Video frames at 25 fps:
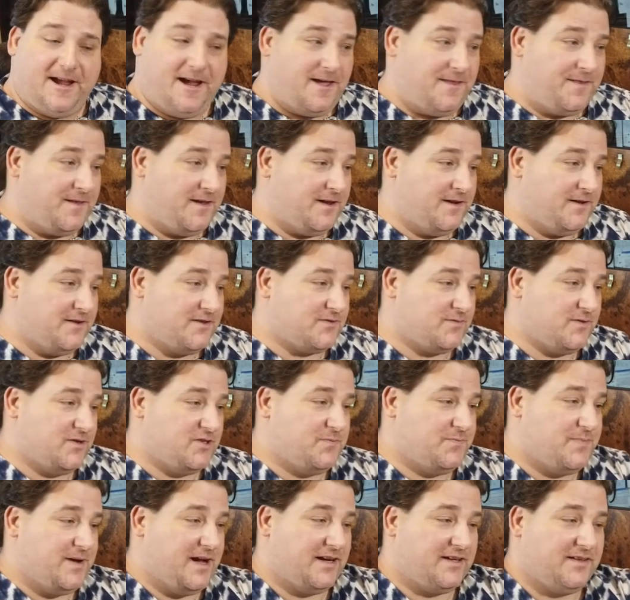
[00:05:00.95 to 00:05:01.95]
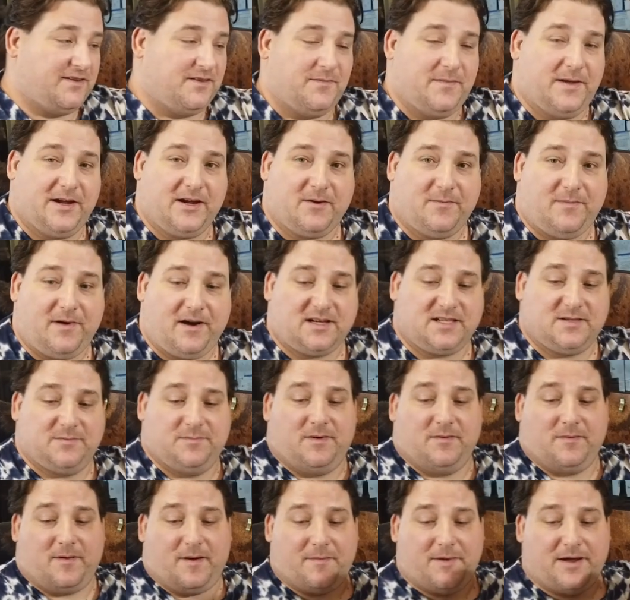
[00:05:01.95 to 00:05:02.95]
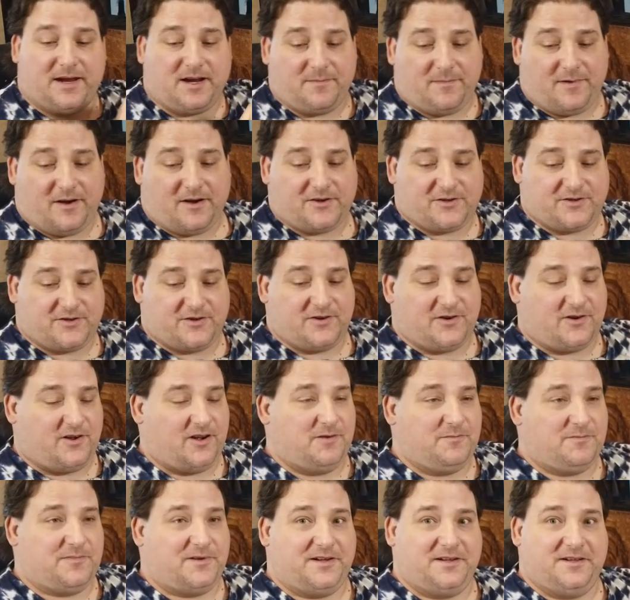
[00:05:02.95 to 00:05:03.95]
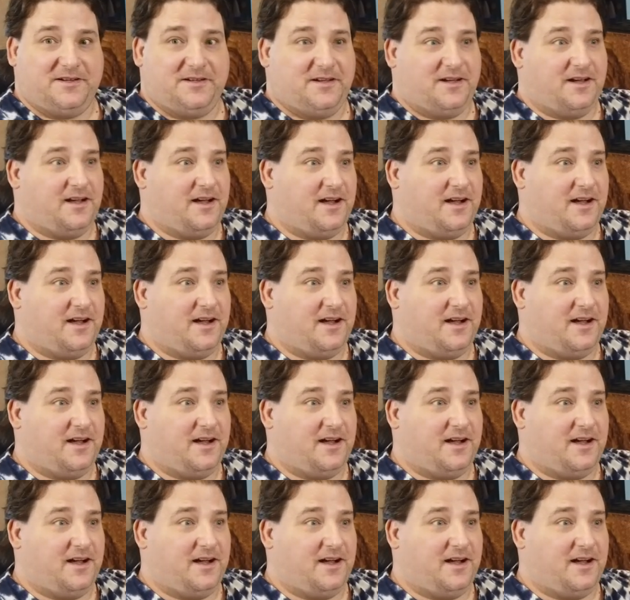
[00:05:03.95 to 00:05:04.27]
and then switched back to the Makerbox and put my Makerbox shirt on, but